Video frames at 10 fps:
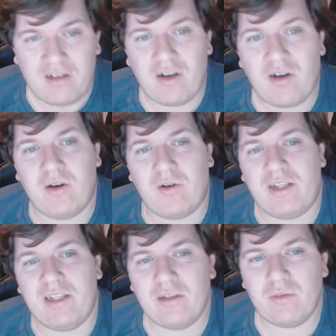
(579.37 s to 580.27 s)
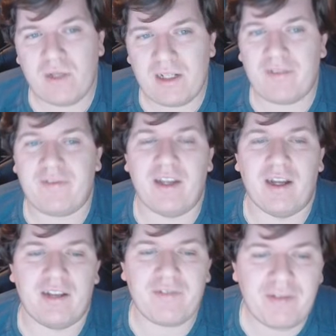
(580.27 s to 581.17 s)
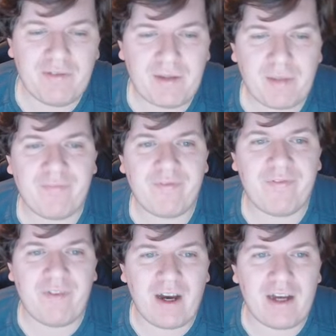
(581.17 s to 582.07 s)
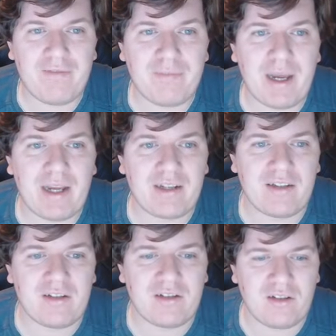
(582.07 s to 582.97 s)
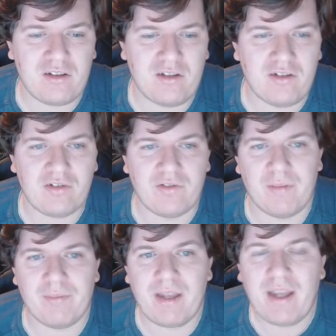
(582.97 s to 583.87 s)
So this is what I've done. I've given them 5 packages to choose from.